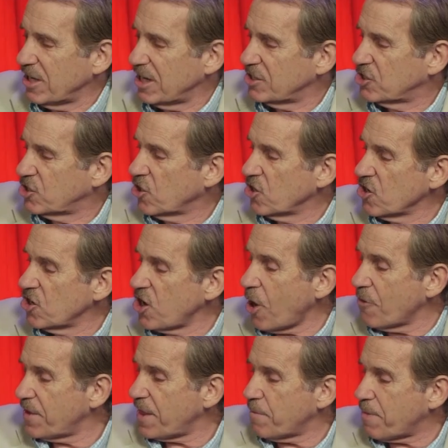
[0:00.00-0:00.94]
gonna turn
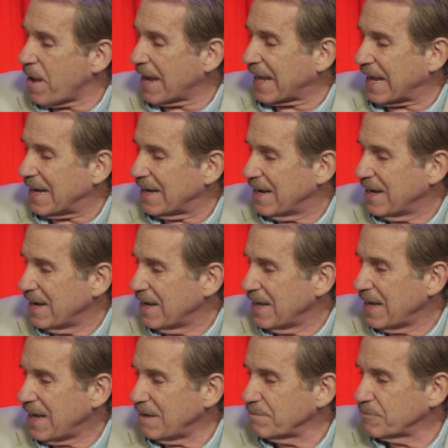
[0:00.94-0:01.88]
over the bucket.
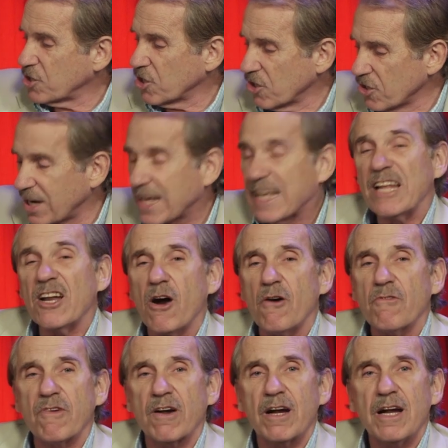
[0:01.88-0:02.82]
I'm turning it
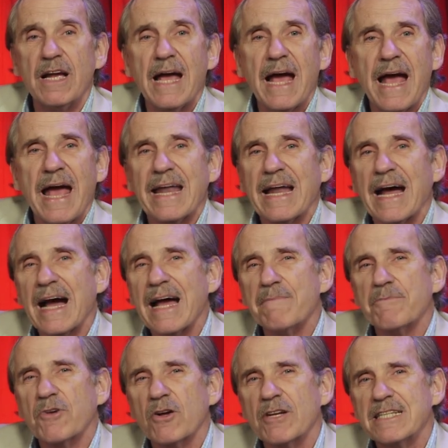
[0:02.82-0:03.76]
over, and
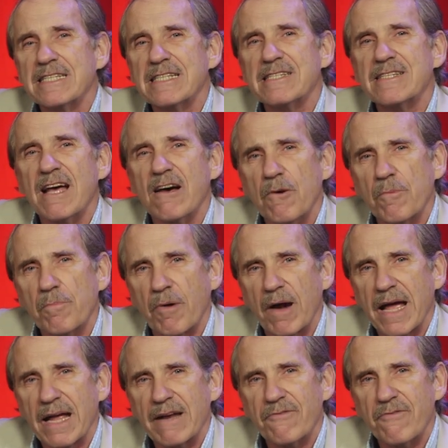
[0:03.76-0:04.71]
I'm gonna
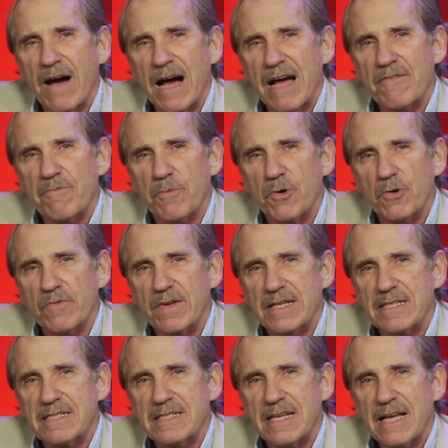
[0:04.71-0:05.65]
celebrate 5
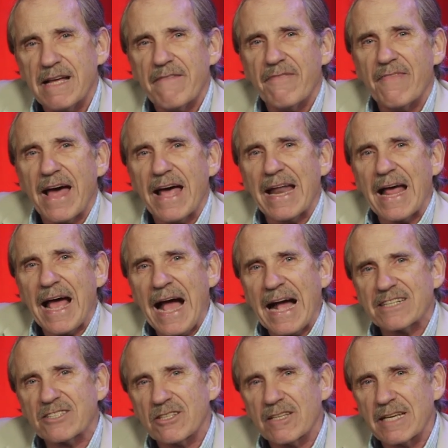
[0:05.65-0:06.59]
movies that
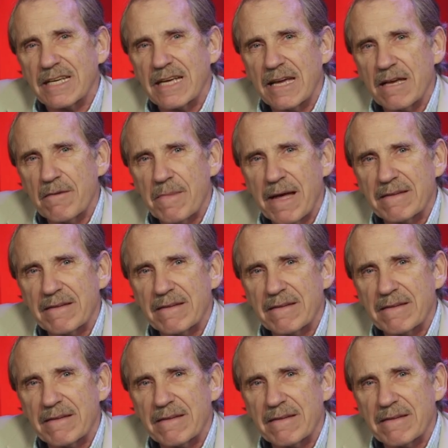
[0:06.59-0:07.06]
actually came